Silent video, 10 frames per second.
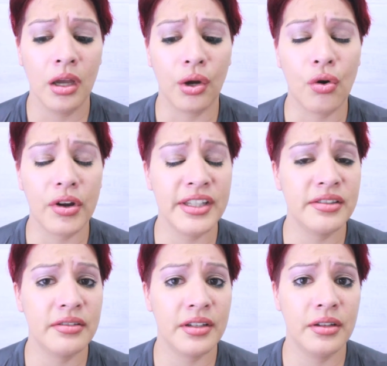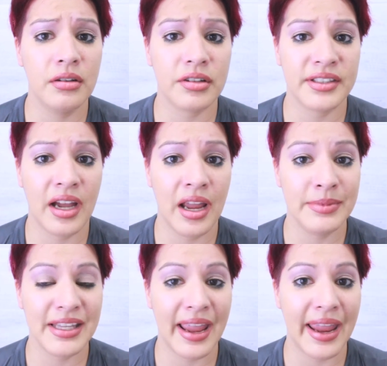According to the New York
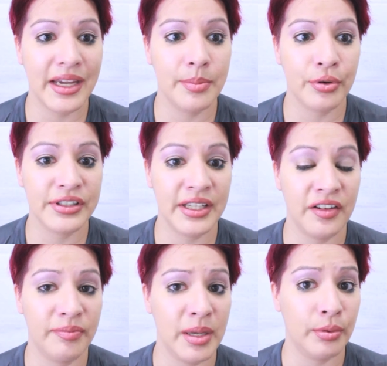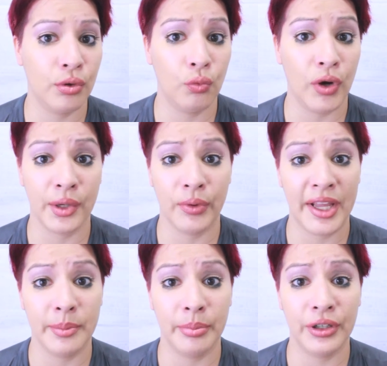Times, 80% of people want to
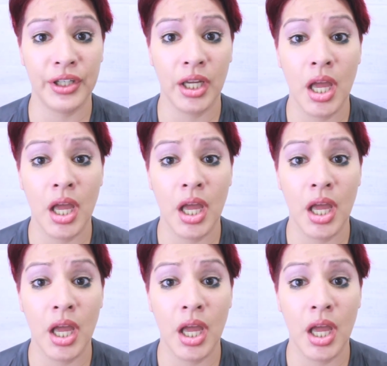write a book,